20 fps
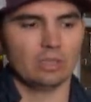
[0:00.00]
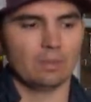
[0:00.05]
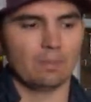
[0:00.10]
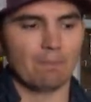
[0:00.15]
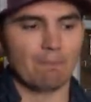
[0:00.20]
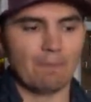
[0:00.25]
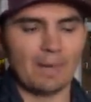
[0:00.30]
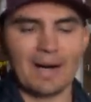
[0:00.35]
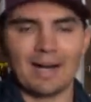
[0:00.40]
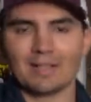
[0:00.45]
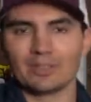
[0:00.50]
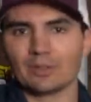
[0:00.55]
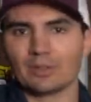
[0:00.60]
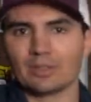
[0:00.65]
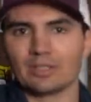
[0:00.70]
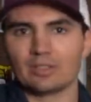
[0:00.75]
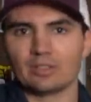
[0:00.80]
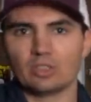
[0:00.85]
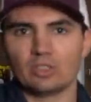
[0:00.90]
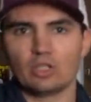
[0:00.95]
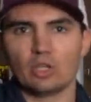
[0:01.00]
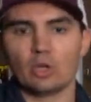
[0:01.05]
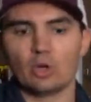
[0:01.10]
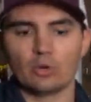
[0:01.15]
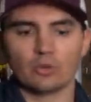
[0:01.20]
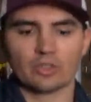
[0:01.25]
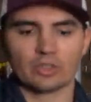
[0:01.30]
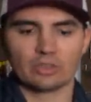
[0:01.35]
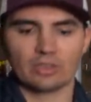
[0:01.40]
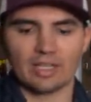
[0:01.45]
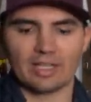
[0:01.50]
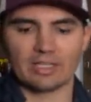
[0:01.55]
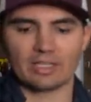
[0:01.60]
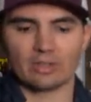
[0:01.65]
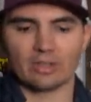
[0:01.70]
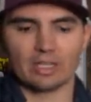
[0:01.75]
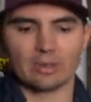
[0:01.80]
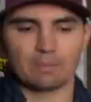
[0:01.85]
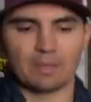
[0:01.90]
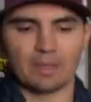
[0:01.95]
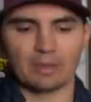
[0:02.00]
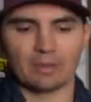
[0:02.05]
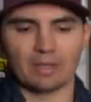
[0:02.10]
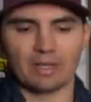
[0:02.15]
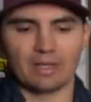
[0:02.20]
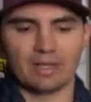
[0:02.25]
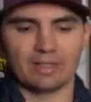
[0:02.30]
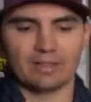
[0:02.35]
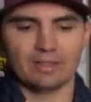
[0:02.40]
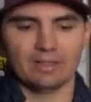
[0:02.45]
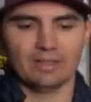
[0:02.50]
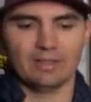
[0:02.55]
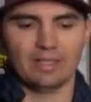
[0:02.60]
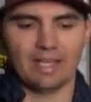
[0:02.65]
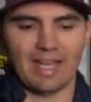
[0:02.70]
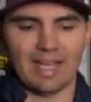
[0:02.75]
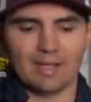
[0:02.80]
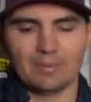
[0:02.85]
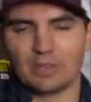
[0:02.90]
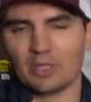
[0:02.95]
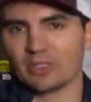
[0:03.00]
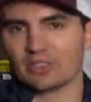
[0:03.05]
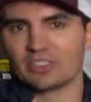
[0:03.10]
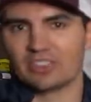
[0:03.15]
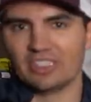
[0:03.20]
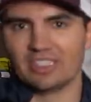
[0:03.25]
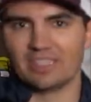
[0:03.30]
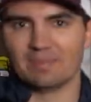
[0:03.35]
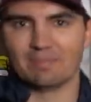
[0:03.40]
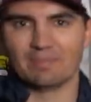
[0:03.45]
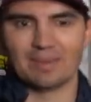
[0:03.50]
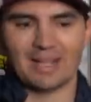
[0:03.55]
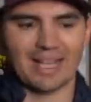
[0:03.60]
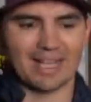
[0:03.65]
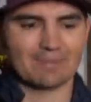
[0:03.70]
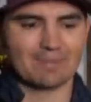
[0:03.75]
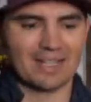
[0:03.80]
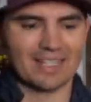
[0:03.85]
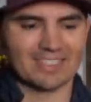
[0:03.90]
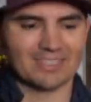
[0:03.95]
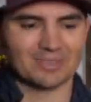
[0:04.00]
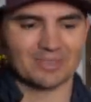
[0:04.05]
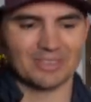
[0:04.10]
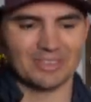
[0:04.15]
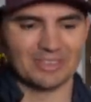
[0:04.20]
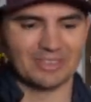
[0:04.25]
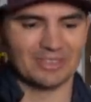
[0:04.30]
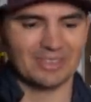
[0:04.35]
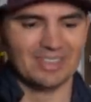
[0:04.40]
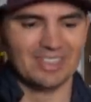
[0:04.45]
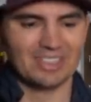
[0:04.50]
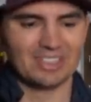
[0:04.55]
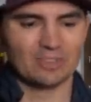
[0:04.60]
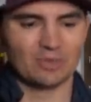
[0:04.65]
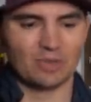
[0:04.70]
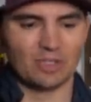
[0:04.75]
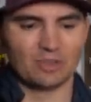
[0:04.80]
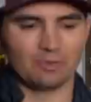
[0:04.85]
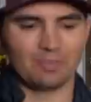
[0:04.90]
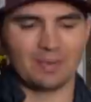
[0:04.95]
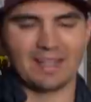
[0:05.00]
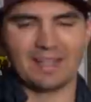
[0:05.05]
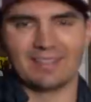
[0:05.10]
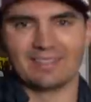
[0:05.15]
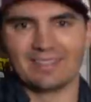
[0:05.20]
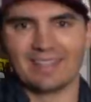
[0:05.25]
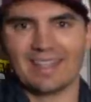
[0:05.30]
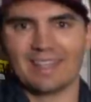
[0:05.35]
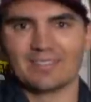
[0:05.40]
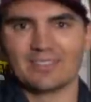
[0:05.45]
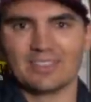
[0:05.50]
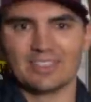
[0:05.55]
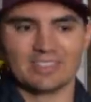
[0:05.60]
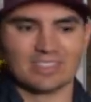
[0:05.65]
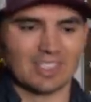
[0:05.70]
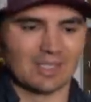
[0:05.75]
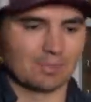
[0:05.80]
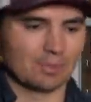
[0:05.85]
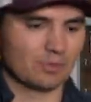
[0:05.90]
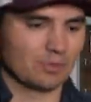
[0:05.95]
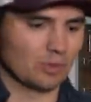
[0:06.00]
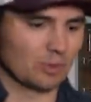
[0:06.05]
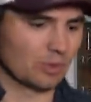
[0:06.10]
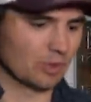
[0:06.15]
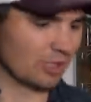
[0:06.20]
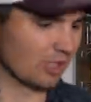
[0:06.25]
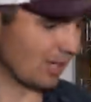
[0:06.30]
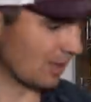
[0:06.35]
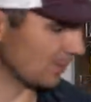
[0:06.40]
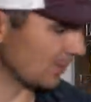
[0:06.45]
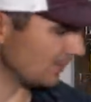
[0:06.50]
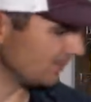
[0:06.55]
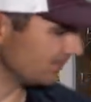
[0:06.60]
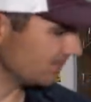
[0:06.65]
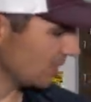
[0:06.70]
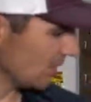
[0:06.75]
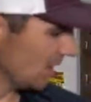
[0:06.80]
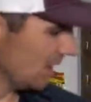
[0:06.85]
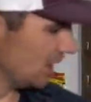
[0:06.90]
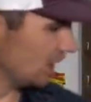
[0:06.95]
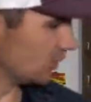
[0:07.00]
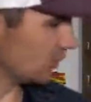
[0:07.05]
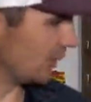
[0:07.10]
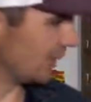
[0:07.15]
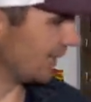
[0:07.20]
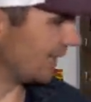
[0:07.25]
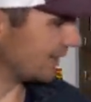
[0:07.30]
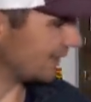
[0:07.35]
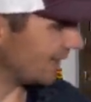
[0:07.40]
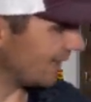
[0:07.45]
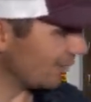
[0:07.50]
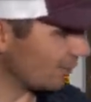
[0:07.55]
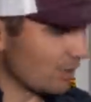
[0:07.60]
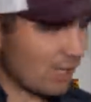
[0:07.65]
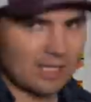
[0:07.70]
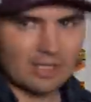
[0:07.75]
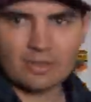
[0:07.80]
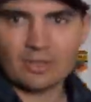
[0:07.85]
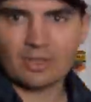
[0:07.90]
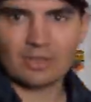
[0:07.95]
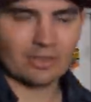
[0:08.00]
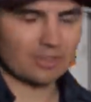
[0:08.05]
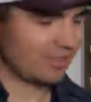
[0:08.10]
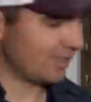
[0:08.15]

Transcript: moderate Kovert light crankbait rod, Abu Garcia Black Max reel, 12 pound FC Sniper fluorocarbon. So I got that rock crawler